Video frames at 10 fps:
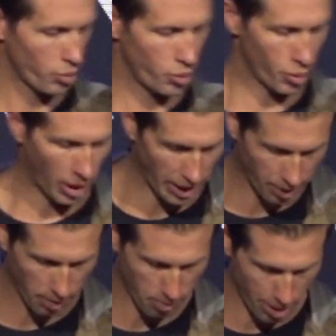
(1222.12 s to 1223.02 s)
you're like
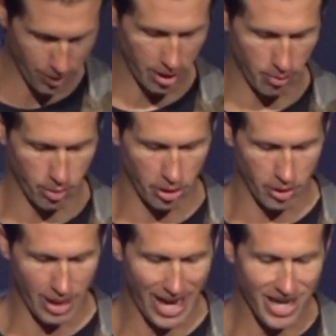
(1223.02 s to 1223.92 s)
Miriam when
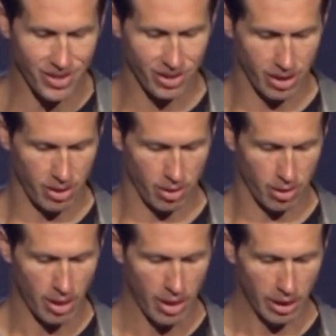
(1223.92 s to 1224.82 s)
you're an eight and
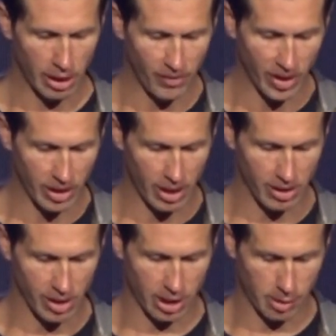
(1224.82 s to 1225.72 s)
you're living in
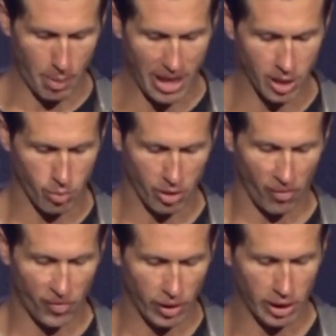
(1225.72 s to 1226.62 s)
this space where you
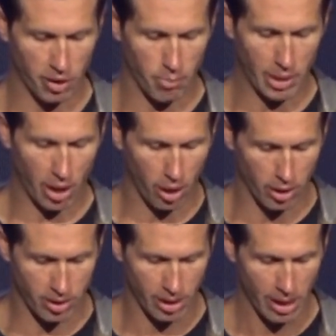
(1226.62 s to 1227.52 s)
feel like you've been
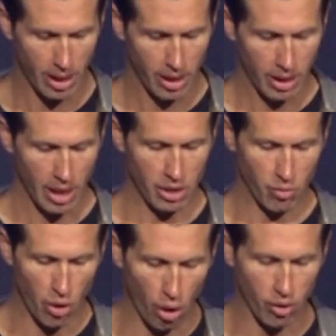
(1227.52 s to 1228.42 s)
hurt and you
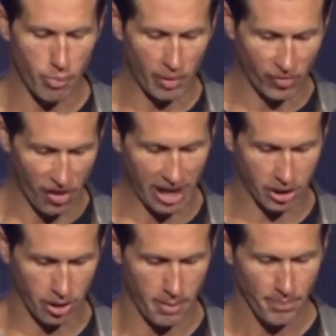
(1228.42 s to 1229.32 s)
know you've been
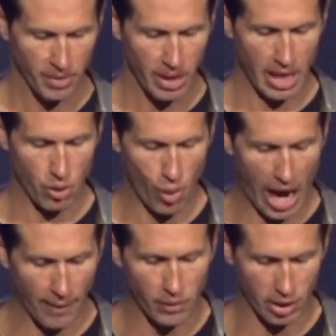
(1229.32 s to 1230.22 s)
fractured and you
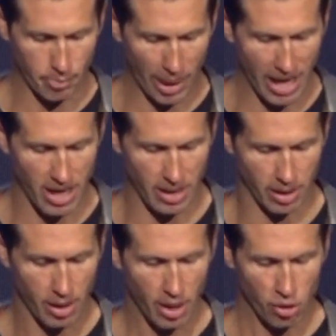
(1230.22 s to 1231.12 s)
have this
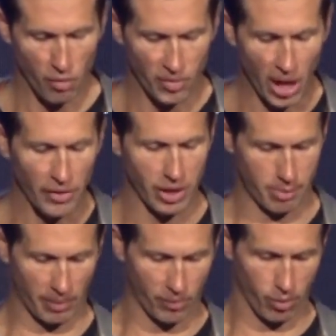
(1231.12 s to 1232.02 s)
pain. You've done this
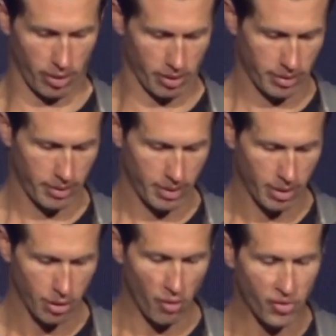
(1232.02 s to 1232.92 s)
before.
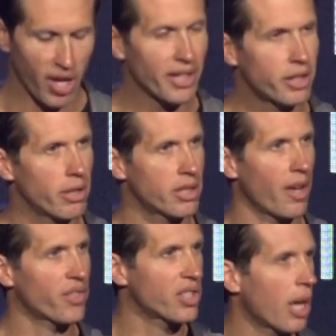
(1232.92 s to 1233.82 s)
You've thought to
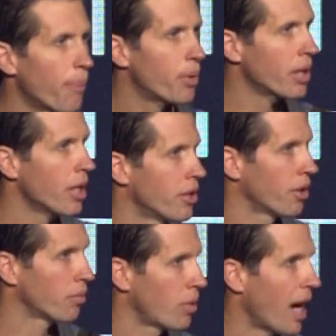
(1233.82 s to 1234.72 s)
yourself, something
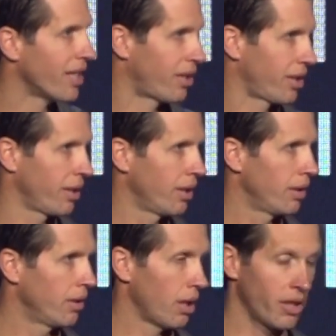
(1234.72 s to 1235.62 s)
isn't right,
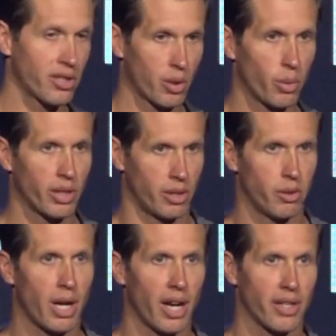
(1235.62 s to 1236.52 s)
at least according to
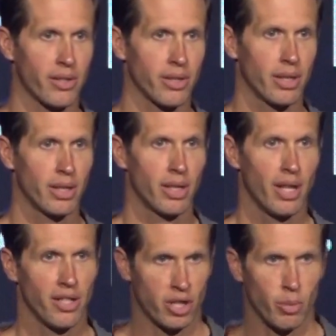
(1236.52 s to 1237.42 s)
your eyes.
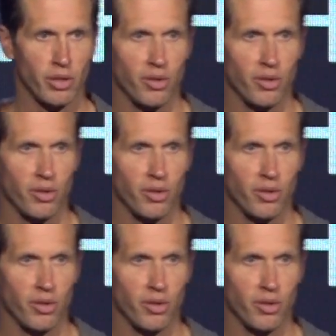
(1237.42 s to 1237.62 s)
And so what